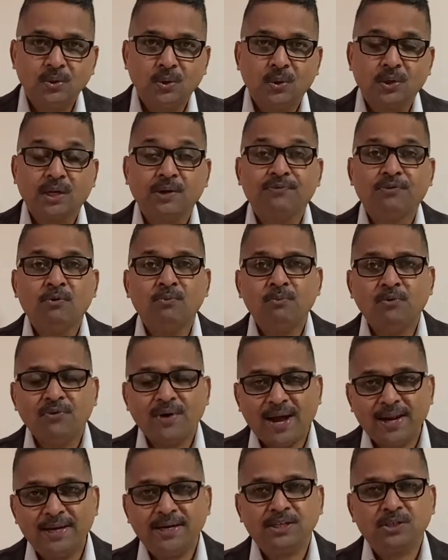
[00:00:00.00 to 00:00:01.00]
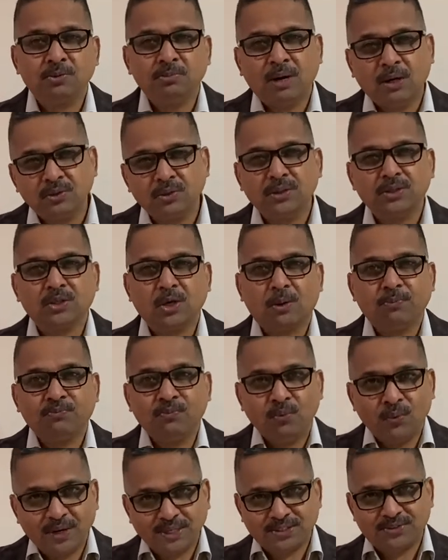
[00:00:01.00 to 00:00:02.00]
Okay, from valley to mountaintop
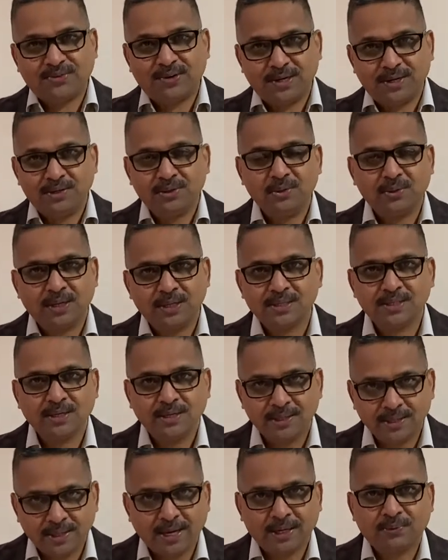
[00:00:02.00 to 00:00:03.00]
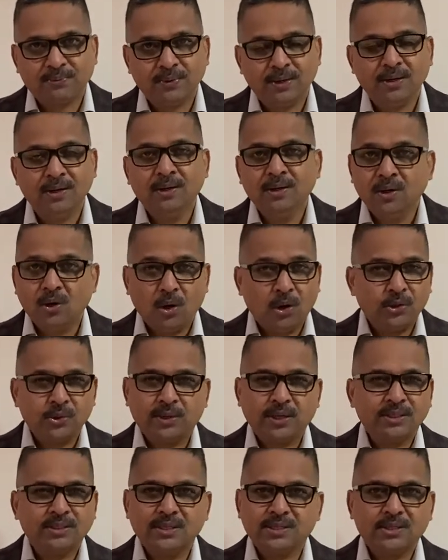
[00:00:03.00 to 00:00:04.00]
victory. You can say it that way, or you
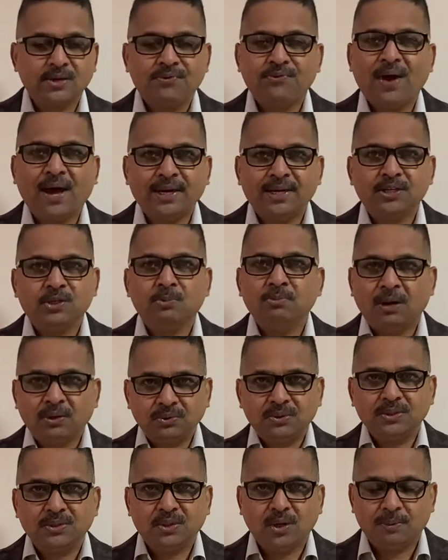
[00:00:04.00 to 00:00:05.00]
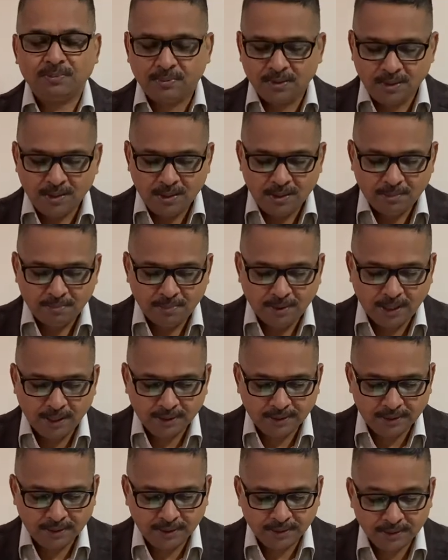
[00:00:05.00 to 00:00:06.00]
can just say valley to mountaintop.
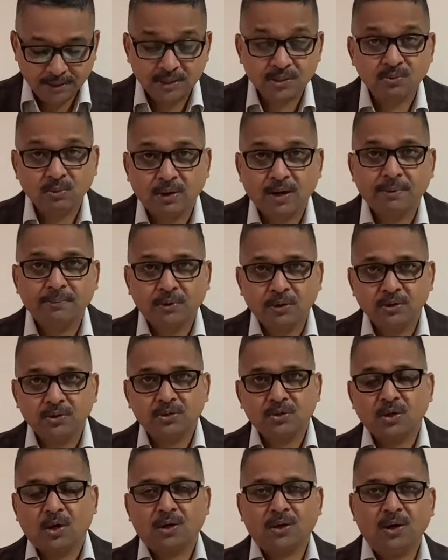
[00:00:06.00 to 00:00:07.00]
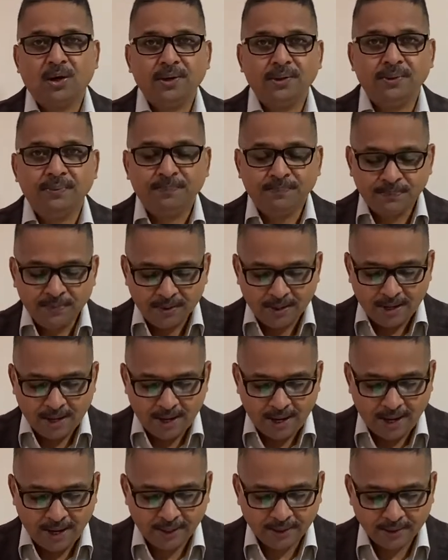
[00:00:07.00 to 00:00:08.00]
But uh, this is what I'm going to talk on.
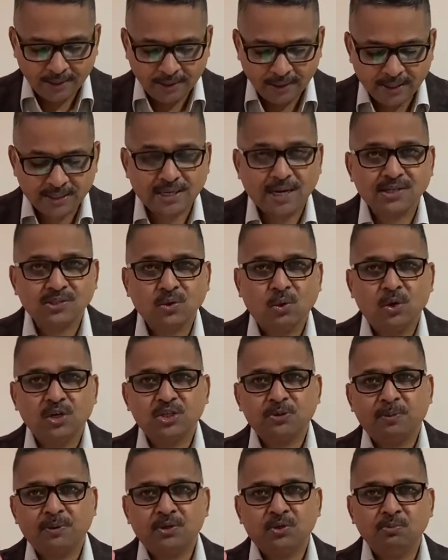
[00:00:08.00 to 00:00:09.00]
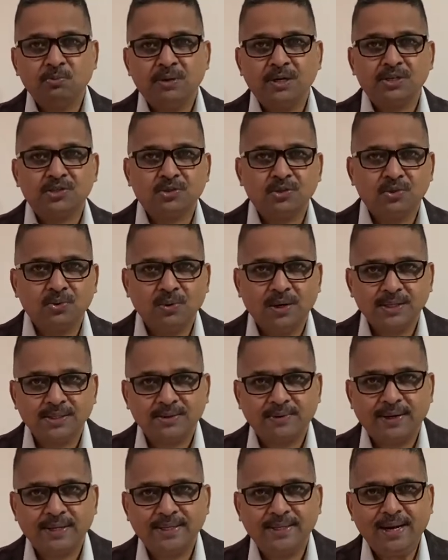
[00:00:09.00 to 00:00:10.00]
And uh, let's ask the Holy Spirit to minister to us
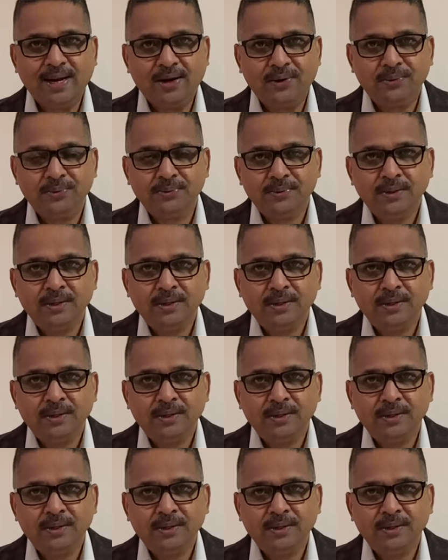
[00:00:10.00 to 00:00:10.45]
right now.